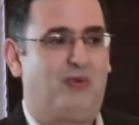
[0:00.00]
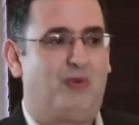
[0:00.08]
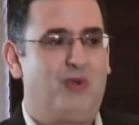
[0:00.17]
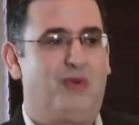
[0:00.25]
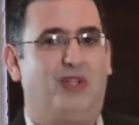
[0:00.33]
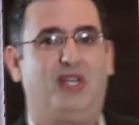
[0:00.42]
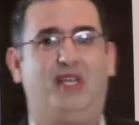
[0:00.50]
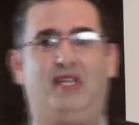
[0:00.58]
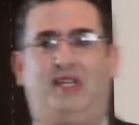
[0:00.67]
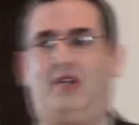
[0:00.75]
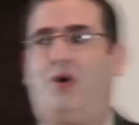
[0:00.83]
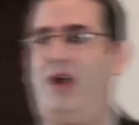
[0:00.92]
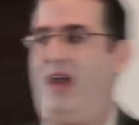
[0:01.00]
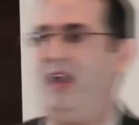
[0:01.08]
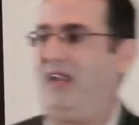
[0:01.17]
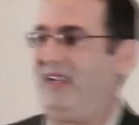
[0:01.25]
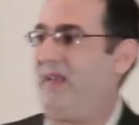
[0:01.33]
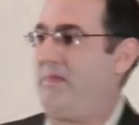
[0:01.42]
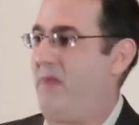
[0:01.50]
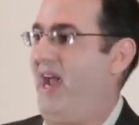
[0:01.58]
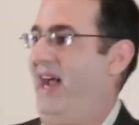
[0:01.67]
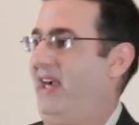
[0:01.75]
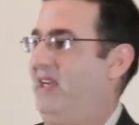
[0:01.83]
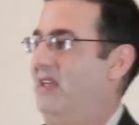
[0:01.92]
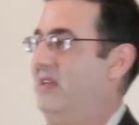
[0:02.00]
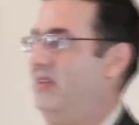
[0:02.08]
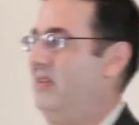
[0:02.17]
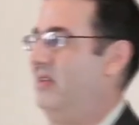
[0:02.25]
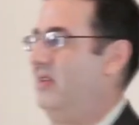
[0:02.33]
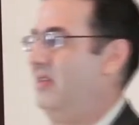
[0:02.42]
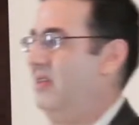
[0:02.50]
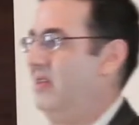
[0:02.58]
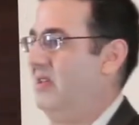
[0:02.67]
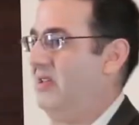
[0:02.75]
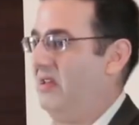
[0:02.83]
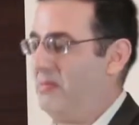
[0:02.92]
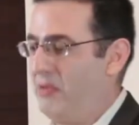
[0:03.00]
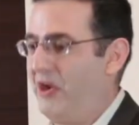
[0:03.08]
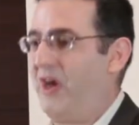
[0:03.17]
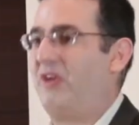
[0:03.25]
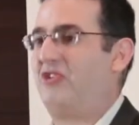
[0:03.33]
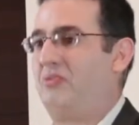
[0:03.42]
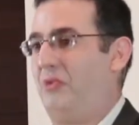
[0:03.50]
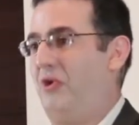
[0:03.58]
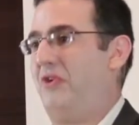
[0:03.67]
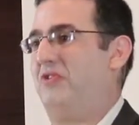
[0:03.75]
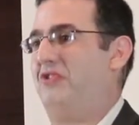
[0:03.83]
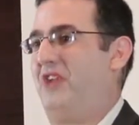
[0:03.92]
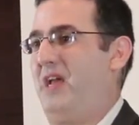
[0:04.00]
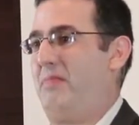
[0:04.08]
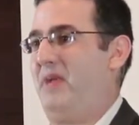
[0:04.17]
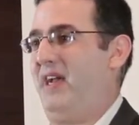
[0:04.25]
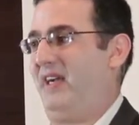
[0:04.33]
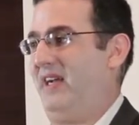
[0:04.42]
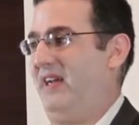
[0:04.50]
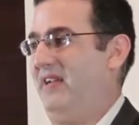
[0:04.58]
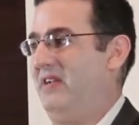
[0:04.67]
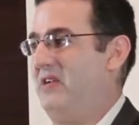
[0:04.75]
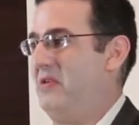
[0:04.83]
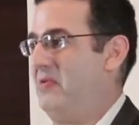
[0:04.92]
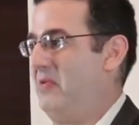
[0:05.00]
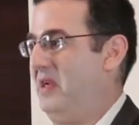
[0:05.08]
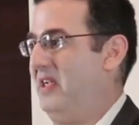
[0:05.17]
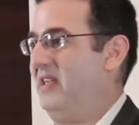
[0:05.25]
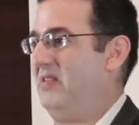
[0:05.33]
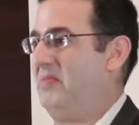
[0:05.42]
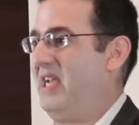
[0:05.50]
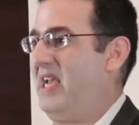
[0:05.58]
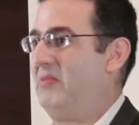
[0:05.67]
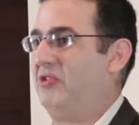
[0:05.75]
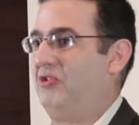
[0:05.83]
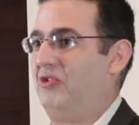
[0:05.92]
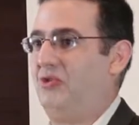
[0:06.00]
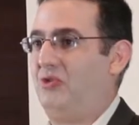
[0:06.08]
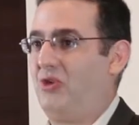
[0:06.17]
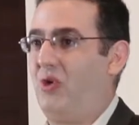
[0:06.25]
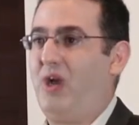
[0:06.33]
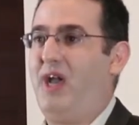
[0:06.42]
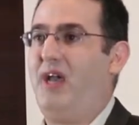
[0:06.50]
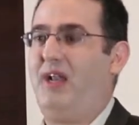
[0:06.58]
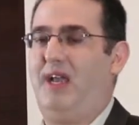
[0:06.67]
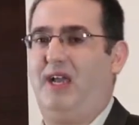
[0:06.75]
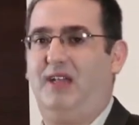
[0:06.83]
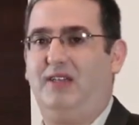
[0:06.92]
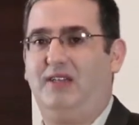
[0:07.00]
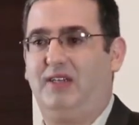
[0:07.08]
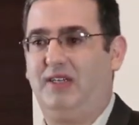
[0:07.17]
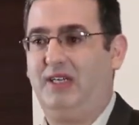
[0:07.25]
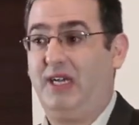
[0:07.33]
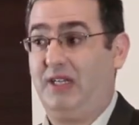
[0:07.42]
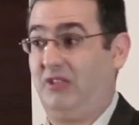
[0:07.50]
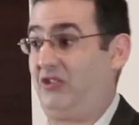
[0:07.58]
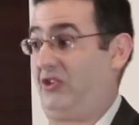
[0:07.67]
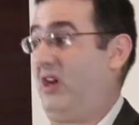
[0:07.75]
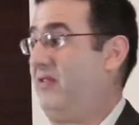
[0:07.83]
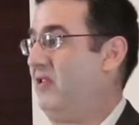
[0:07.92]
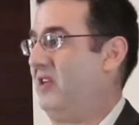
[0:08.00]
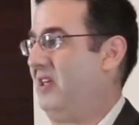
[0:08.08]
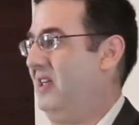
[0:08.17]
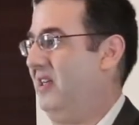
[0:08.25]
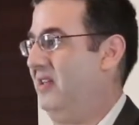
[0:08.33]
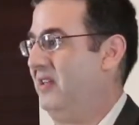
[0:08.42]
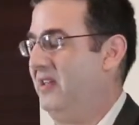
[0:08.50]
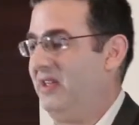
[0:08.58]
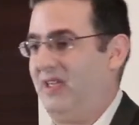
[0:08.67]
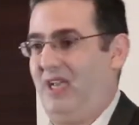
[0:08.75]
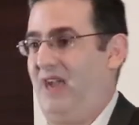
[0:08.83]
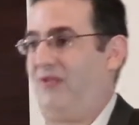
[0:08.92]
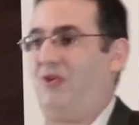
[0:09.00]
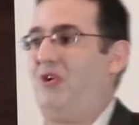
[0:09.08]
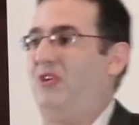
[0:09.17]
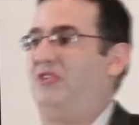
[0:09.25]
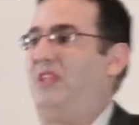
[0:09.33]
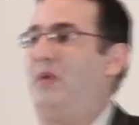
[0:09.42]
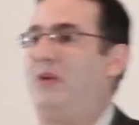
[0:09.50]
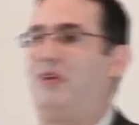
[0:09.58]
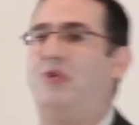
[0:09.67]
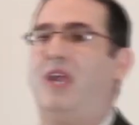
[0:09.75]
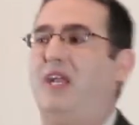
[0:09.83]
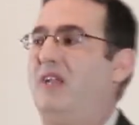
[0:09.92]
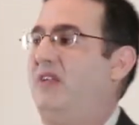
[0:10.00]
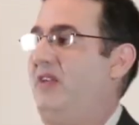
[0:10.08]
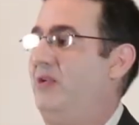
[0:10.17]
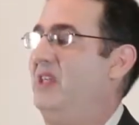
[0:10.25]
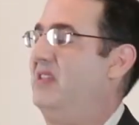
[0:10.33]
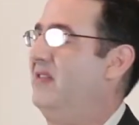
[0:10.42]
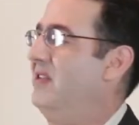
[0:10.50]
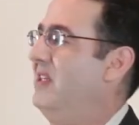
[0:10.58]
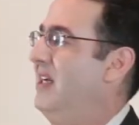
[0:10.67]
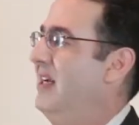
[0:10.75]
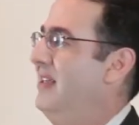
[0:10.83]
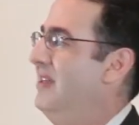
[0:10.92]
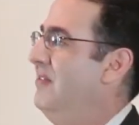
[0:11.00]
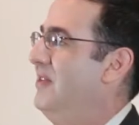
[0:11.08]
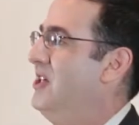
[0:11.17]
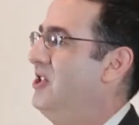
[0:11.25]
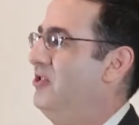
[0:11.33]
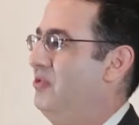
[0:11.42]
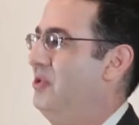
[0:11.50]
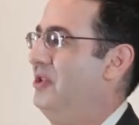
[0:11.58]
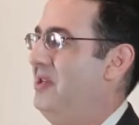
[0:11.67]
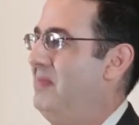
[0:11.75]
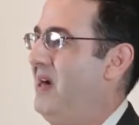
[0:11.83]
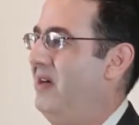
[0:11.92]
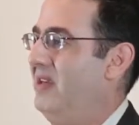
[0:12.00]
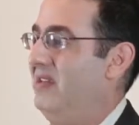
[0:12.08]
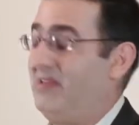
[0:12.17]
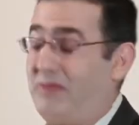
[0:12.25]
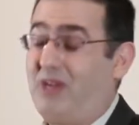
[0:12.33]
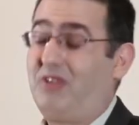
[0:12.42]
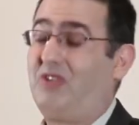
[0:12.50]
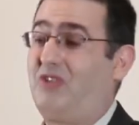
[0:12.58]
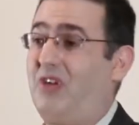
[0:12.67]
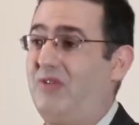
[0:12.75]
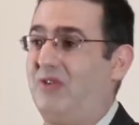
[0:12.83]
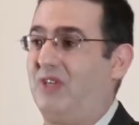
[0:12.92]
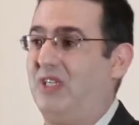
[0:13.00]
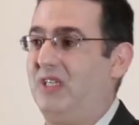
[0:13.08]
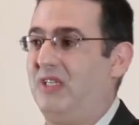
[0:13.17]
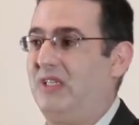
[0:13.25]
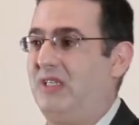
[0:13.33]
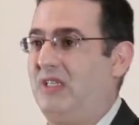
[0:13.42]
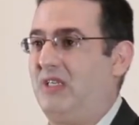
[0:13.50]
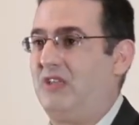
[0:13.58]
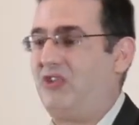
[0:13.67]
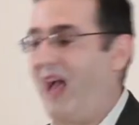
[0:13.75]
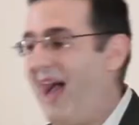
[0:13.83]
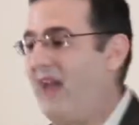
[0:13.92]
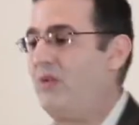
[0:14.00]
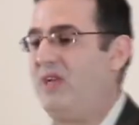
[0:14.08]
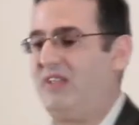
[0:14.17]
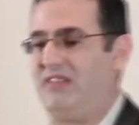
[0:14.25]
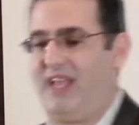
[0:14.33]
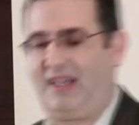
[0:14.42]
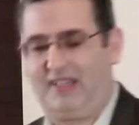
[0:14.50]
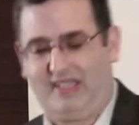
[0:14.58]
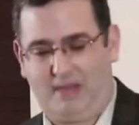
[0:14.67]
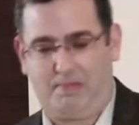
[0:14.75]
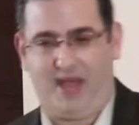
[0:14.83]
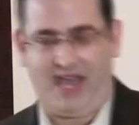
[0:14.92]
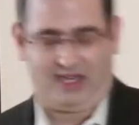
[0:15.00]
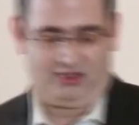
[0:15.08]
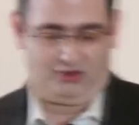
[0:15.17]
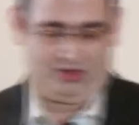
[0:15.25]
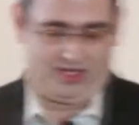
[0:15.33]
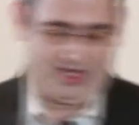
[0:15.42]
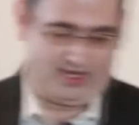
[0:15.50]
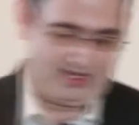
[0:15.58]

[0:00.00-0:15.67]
we really need to go ahead and get back, put our explorer's hat back on. We need to be able to go ahead and discover again. After all, isn't that what creativity and innovation is really about? It's about discovery. So how do we exactly get back to that?